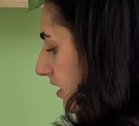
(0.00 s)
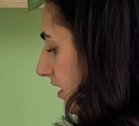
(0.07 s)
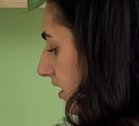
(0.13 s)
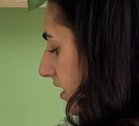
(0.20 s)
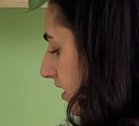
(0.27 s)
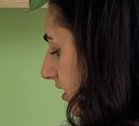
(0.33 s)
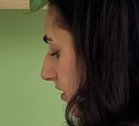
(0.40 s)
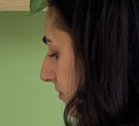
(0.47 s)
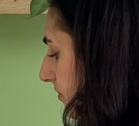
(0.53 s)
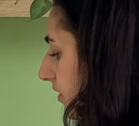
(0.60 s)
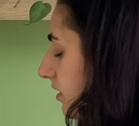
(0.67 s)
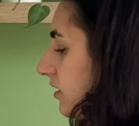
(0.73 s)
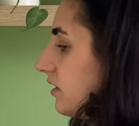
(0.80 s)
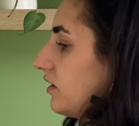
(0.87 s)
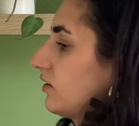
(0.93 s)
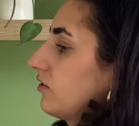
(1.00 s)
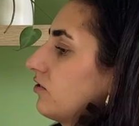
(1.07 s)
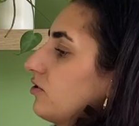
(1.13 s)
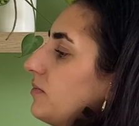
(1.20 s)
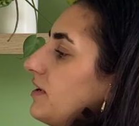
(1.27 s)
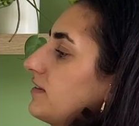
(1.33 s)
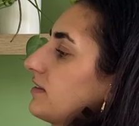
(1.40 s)
Um,
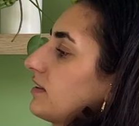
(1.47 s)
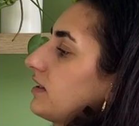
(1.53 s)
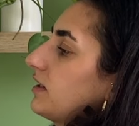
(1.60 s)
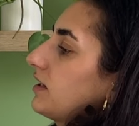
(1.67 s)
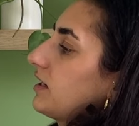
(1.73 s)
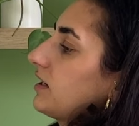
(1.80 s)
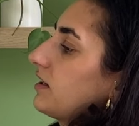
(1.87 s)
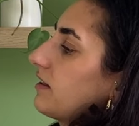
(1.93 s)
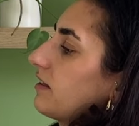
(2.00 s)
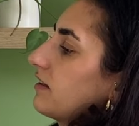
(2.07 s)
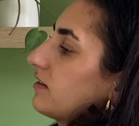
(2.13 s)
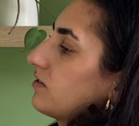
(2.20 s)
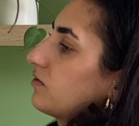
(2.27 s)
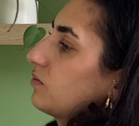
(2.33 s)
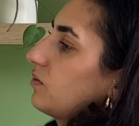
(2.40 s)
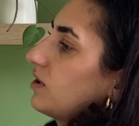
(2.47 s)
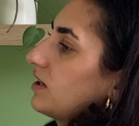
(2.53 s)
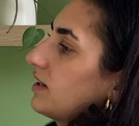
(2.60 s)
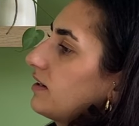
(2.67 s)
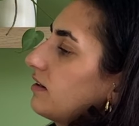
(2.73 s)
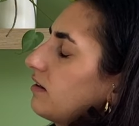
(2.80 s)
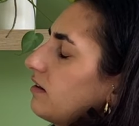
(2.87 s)
so basically this
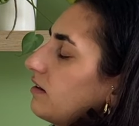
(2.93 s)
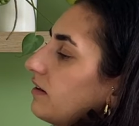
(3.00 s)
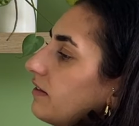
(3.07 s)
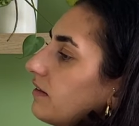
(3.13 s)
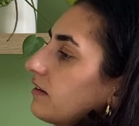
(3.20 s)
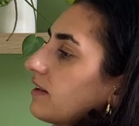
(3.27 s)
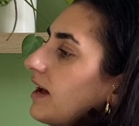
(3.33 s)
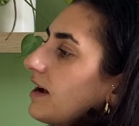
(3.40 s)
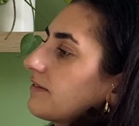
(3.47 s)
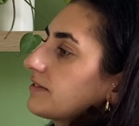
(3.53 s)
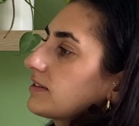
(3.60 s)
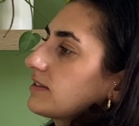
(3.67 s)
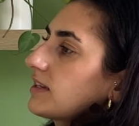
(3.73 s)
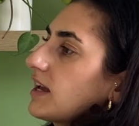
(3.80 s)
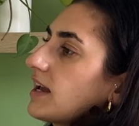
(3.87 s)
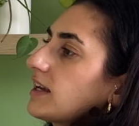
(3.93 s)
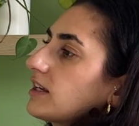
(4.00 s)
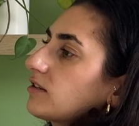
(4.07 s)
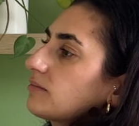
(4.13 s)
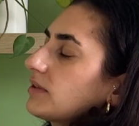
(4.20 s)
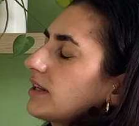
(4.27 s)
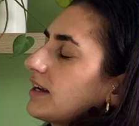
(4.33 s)
one on the left is a
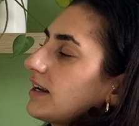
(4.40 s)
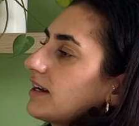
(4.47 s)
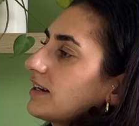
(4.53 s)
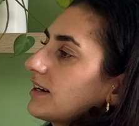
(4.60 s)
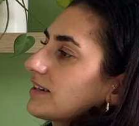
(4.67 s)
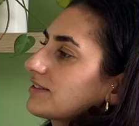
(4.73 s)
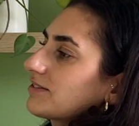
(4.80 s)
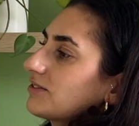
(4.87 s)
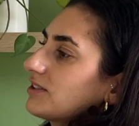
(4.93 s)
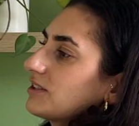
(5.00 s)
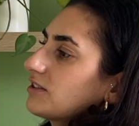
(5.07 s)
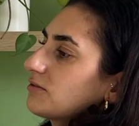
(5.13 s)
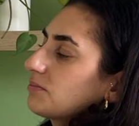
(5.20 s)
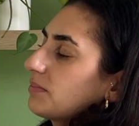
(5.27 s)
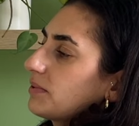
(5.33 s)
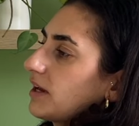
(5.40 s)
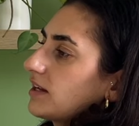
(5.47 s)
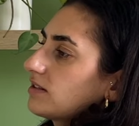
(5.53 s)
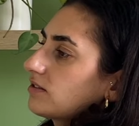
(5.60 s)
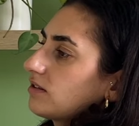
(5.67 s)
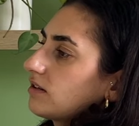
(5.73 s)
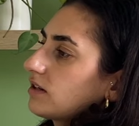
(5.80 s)
hanging plant and I still need to
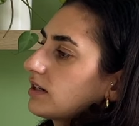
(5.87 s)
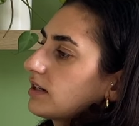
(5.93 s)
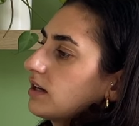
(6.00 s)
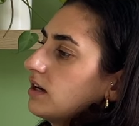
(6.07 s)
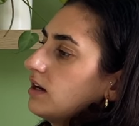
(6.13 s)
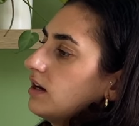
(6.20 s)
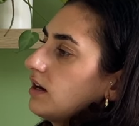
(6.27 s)
paint on